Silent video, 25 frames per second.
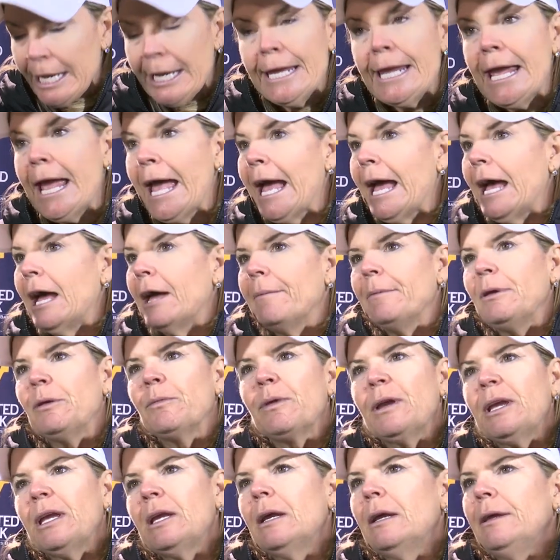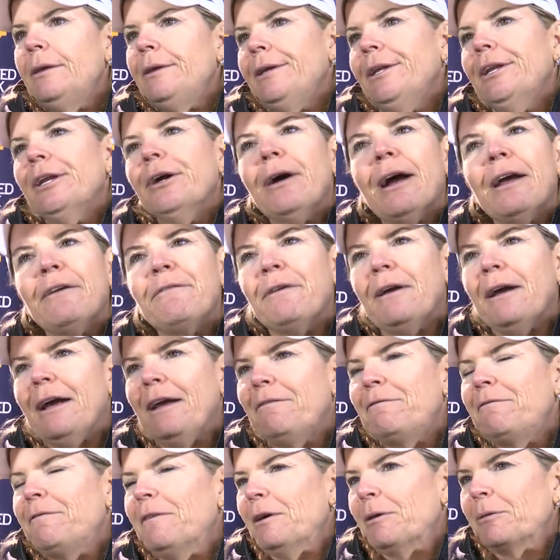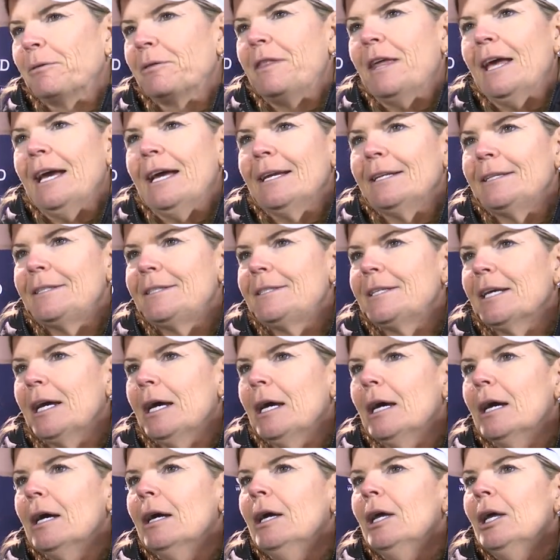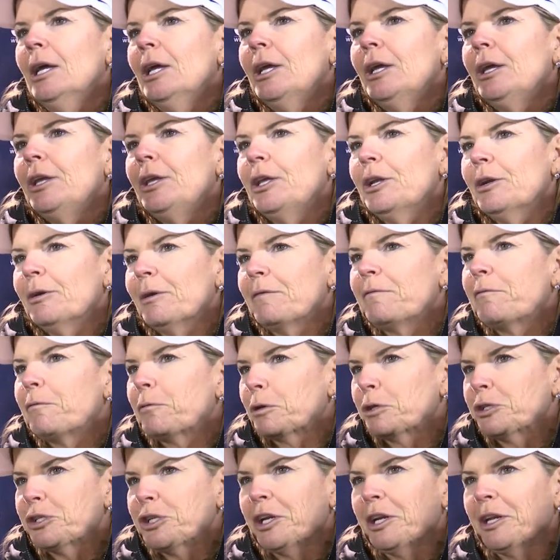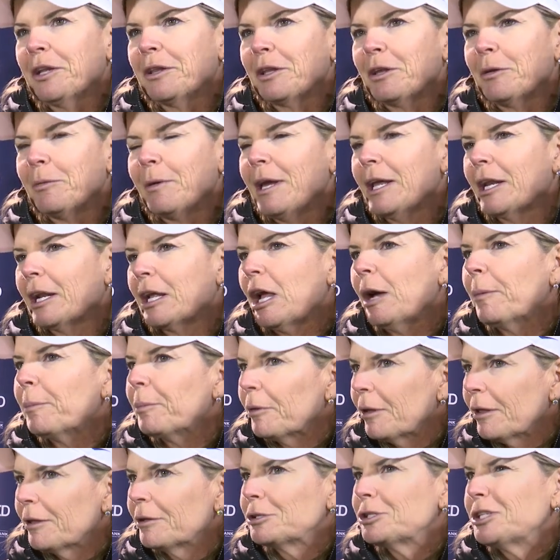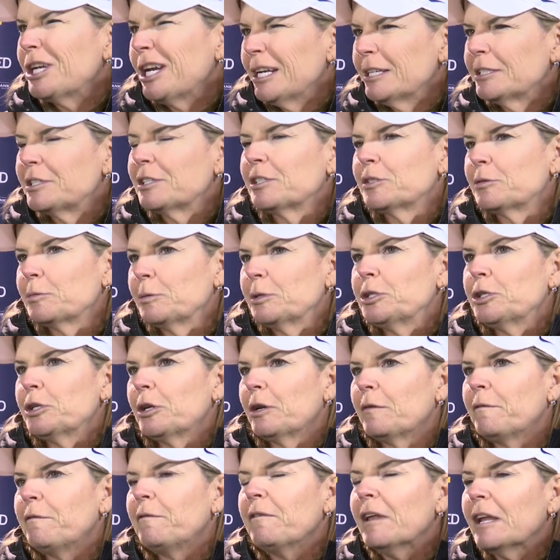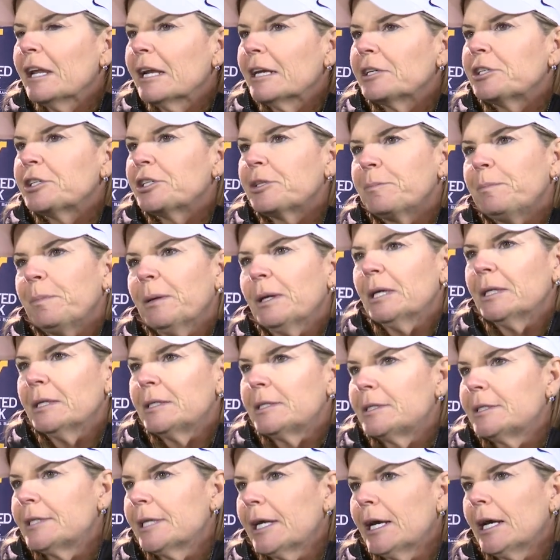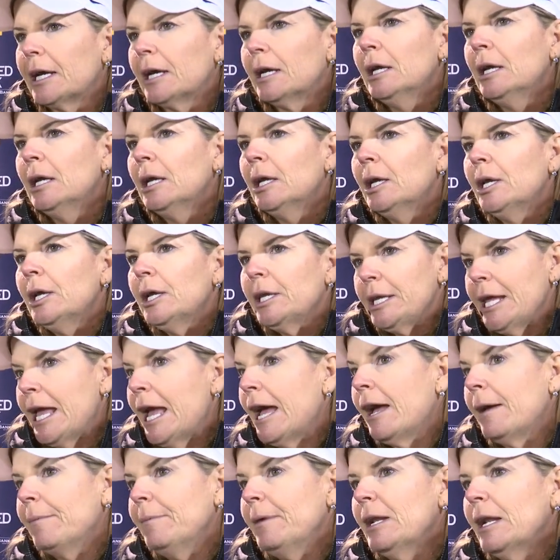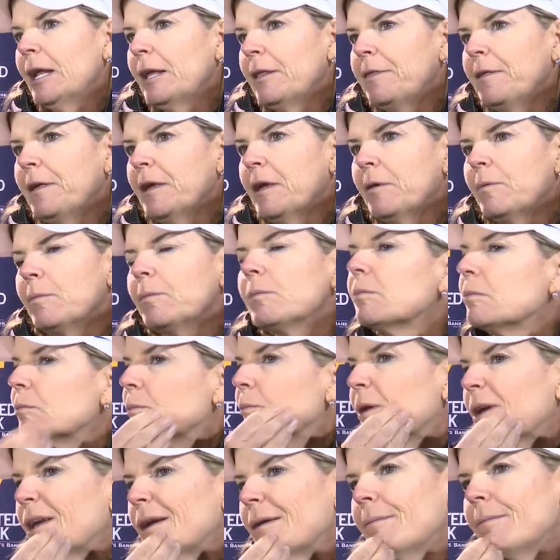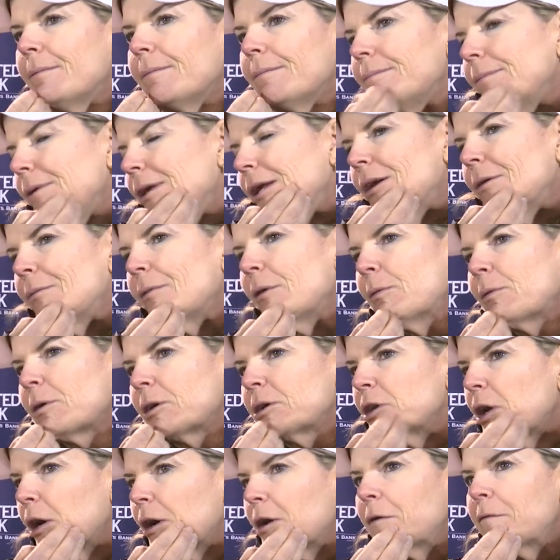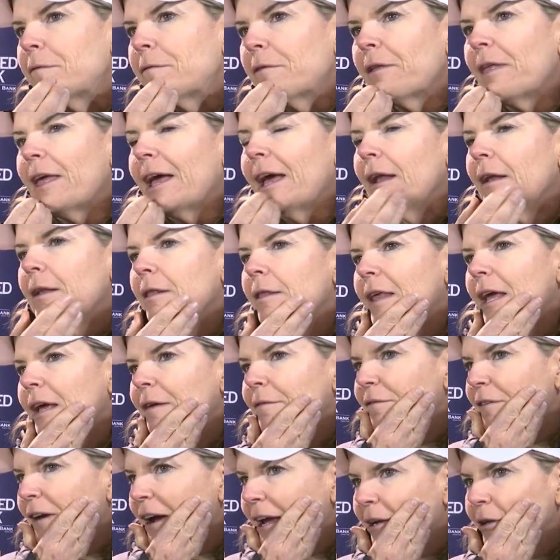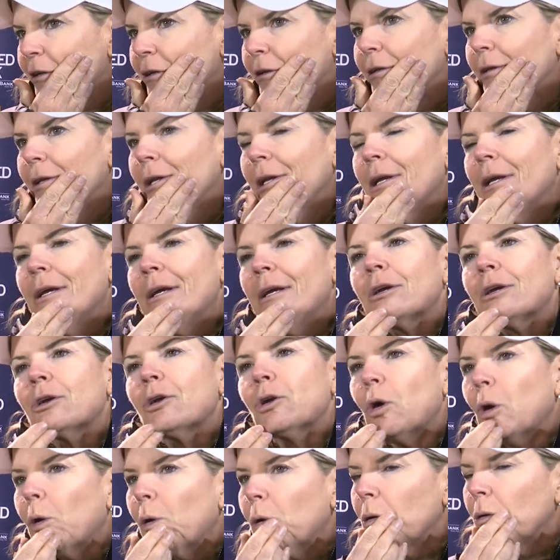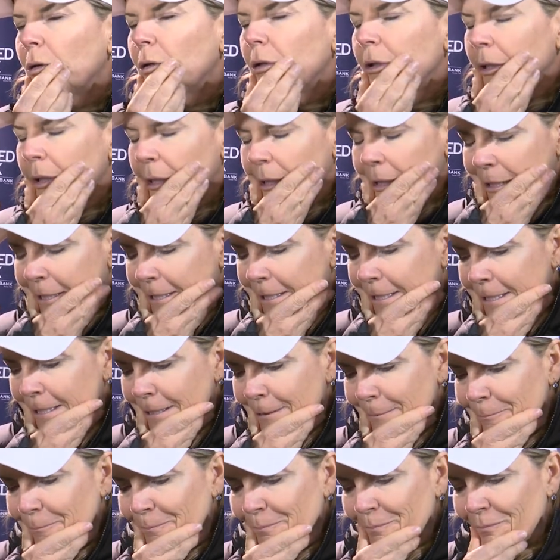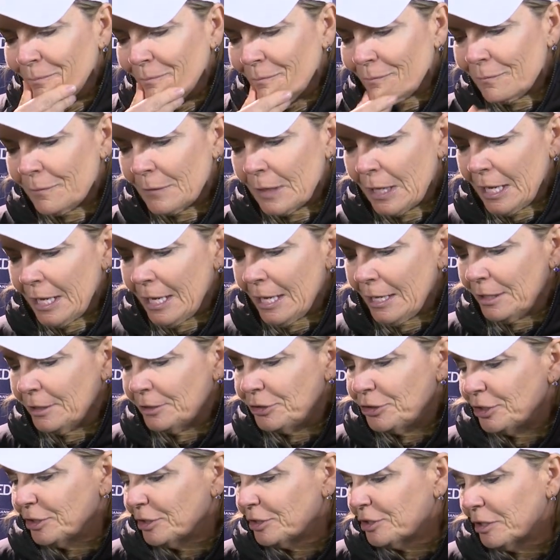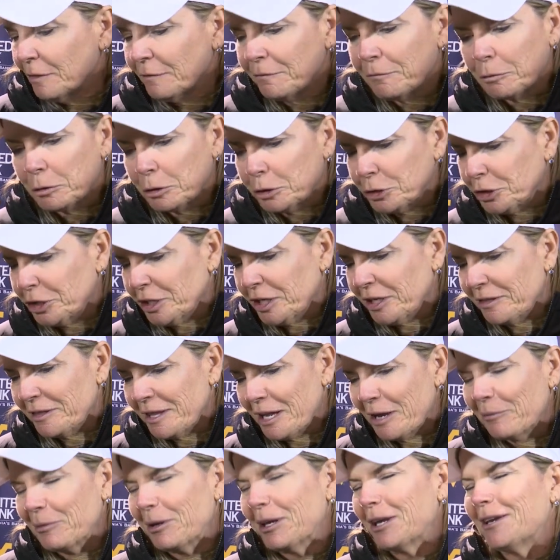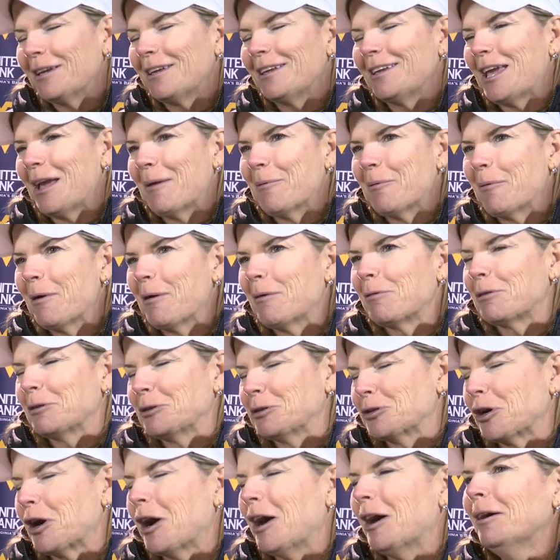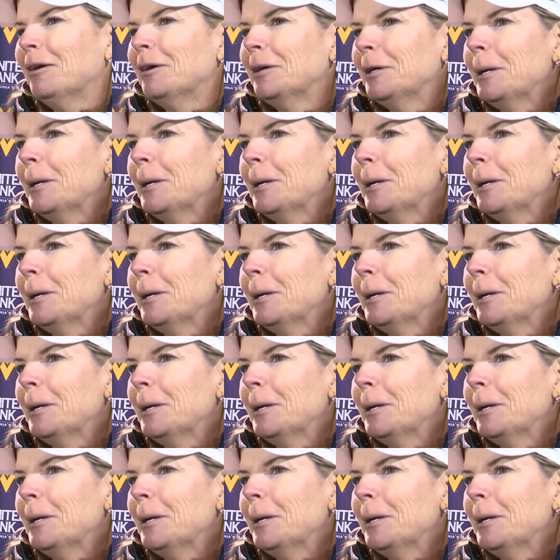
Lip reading: Yeah, I mean, I felt that, you know, unfortunately we had a couple other chances we should have finished, but I think we worked hard for that final goal, and it's just unfortunate that we came away with a draw.